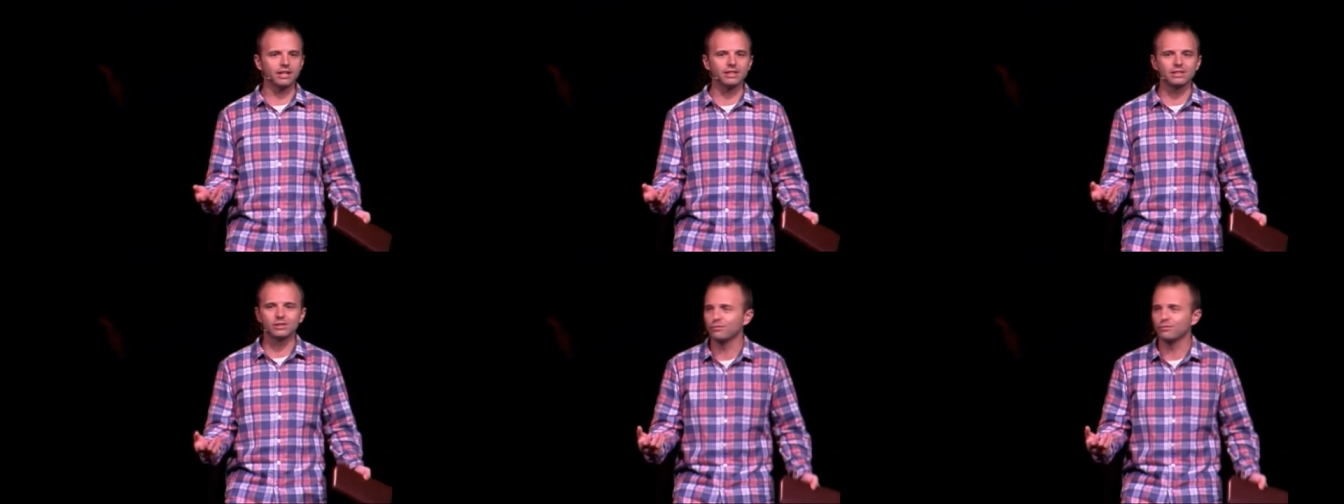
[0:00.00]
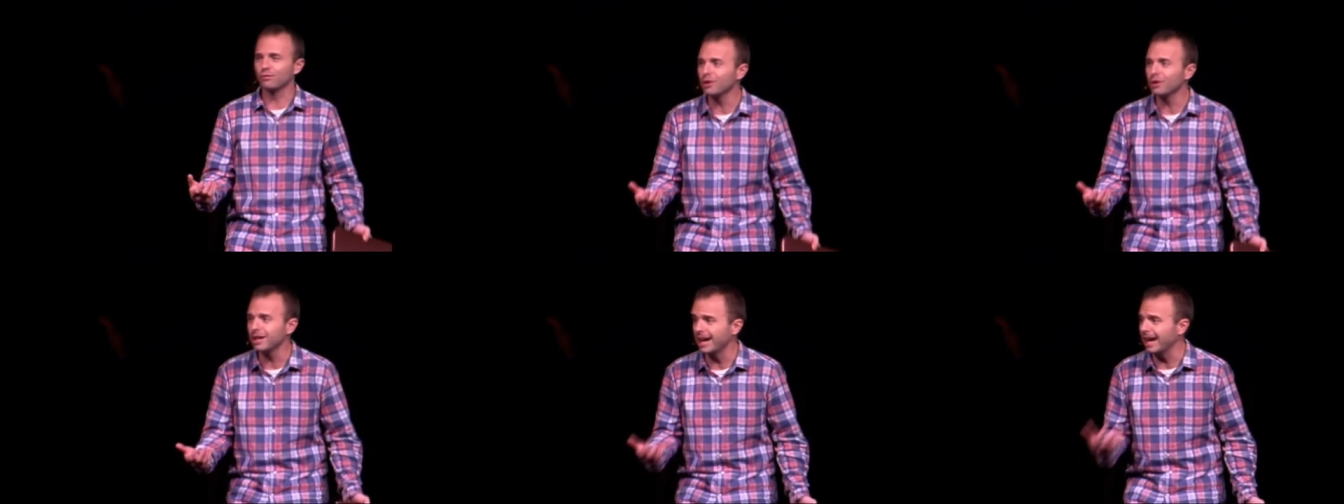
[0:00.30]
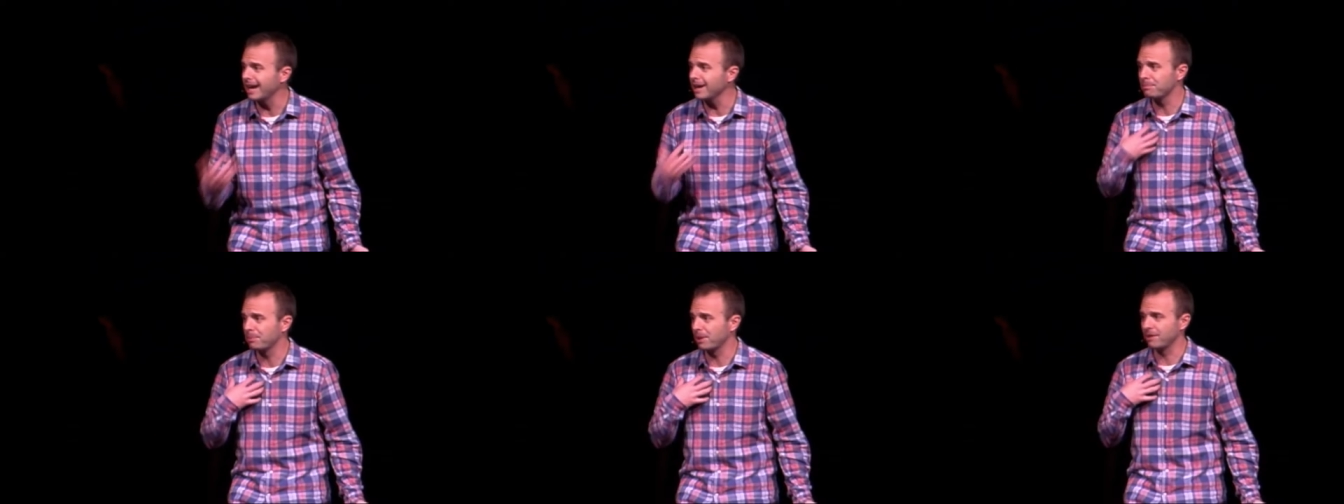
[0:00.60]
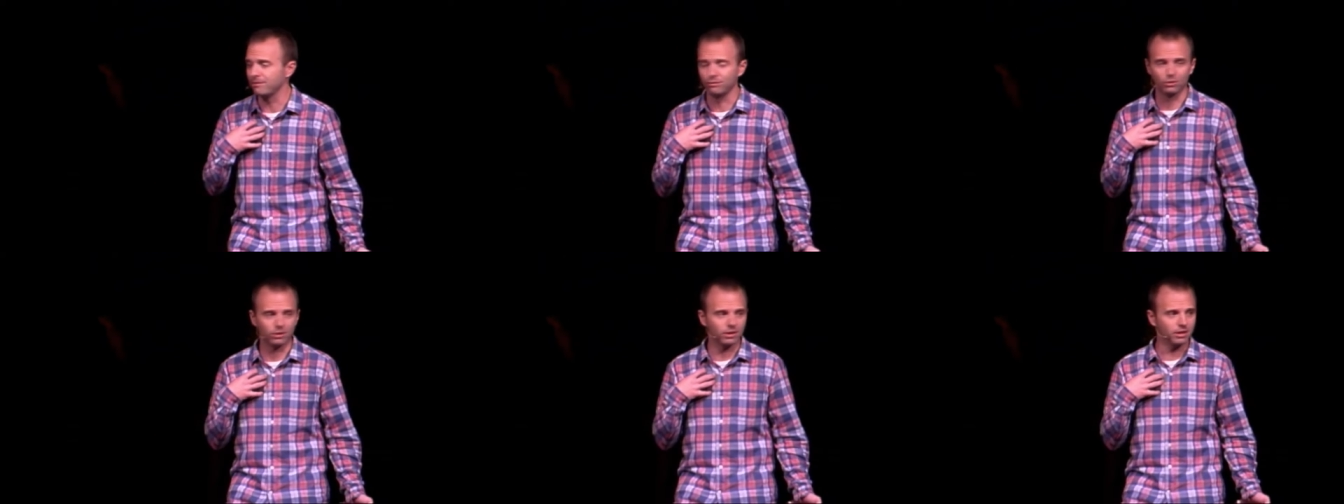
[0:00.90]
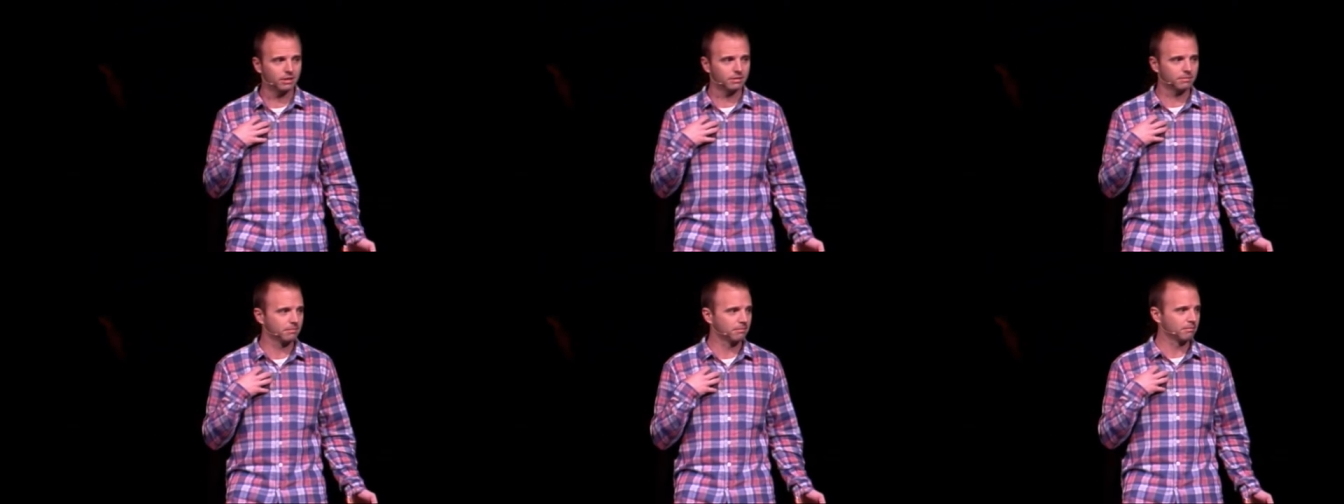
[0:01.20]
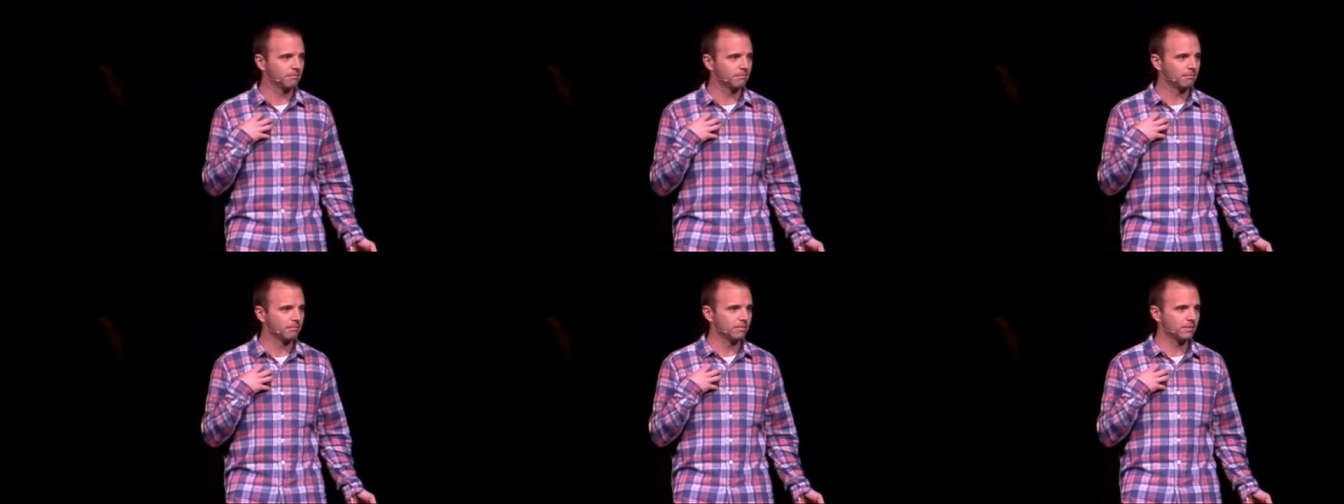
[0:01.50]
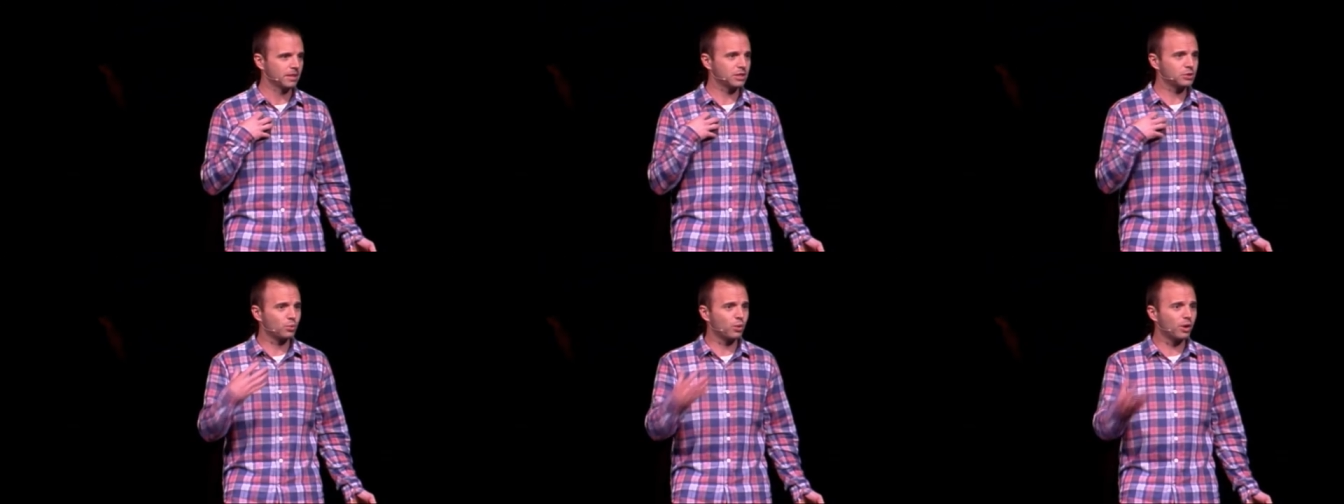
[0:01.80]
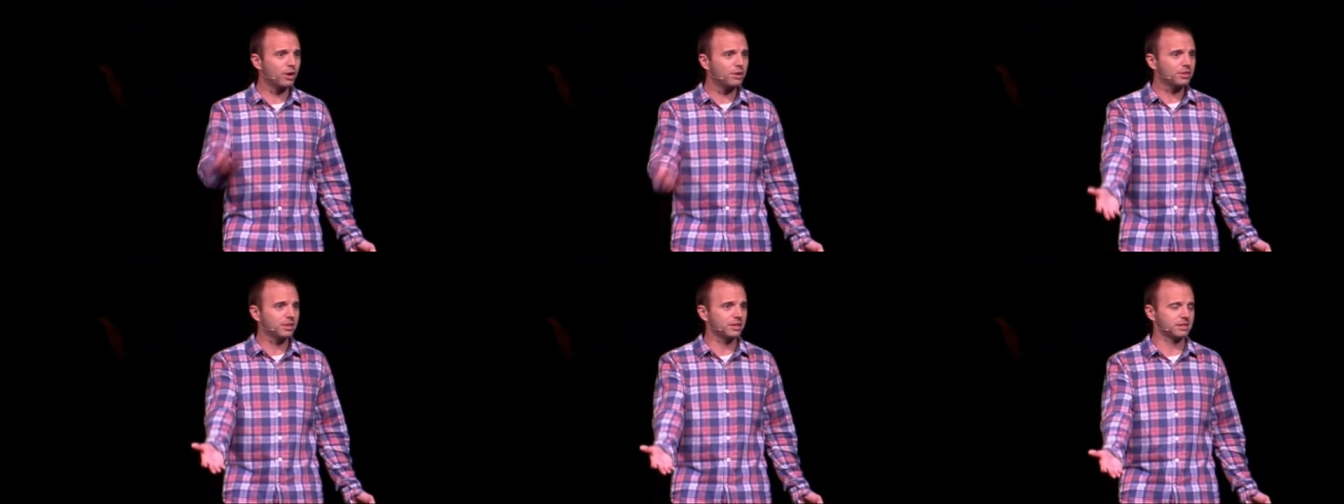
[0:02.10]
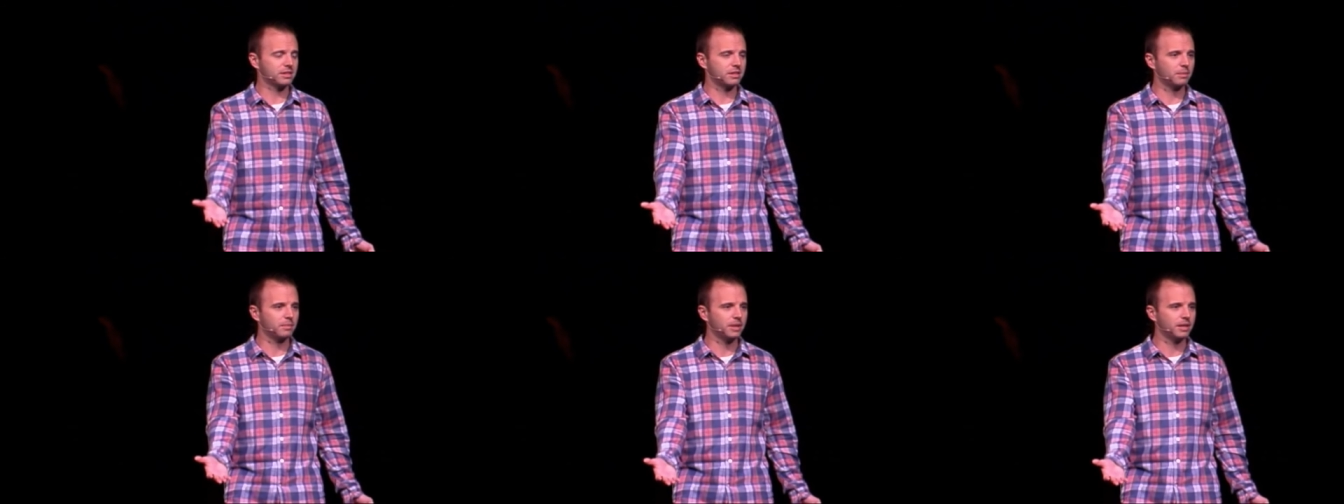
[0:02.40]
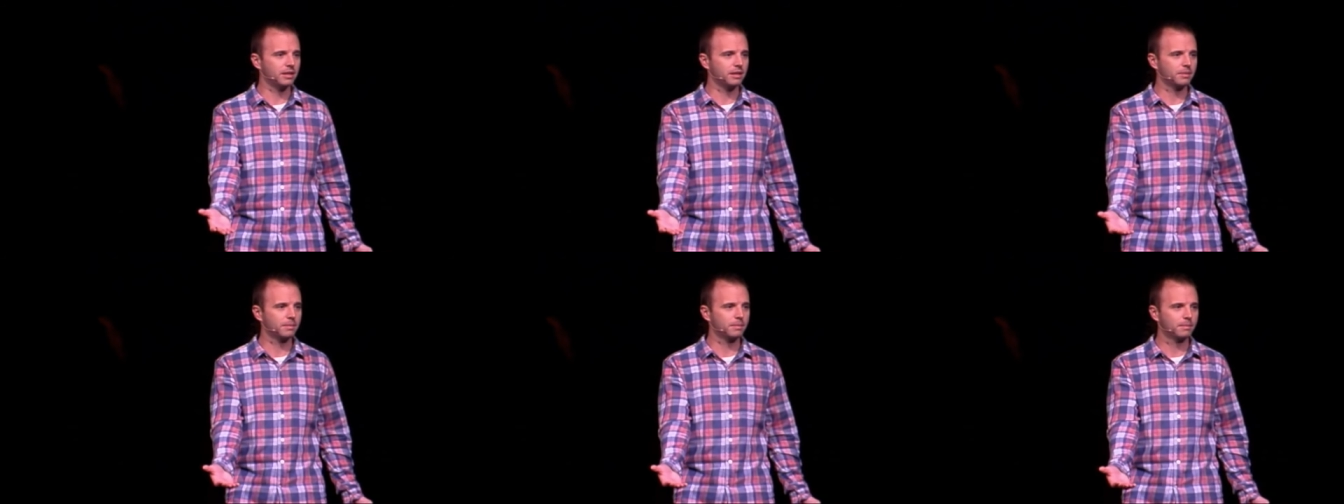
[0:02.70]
It's free. I didn't pay for it is worthless to me.